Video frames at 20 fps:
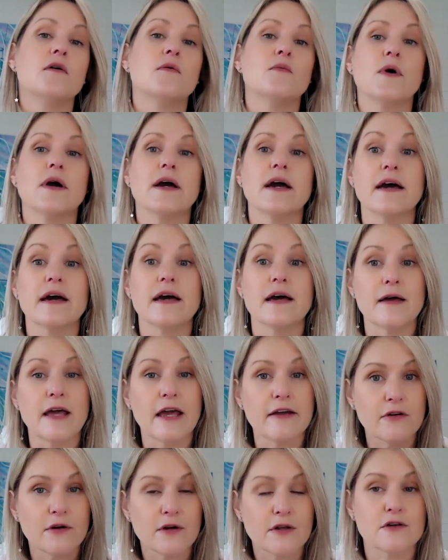where
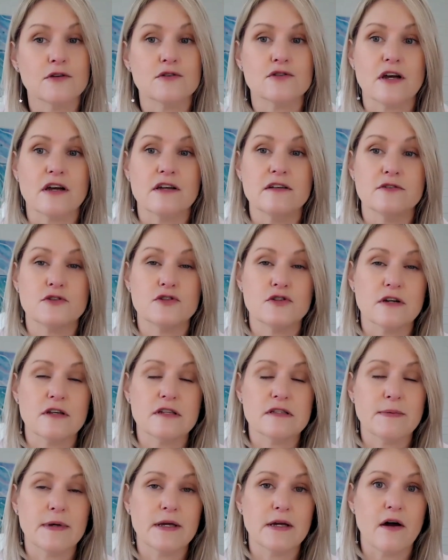everyone who jo
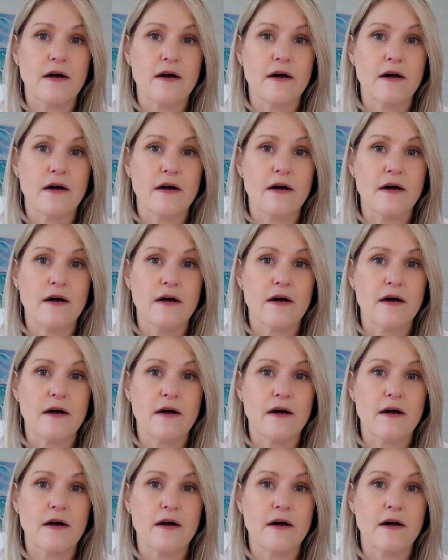joins me